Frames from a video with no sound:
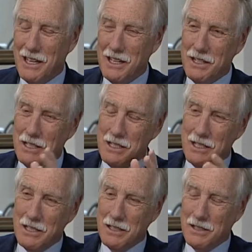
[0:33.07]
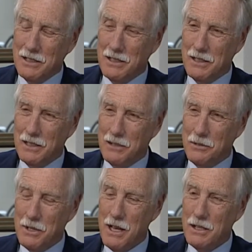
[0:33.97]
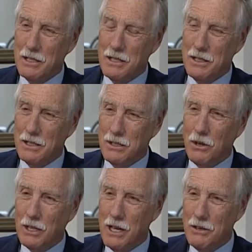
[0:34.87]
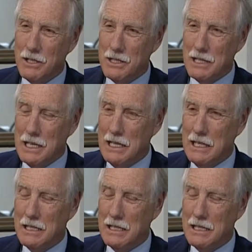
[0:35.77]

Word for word: and then uh, uh, down in uh, York County today.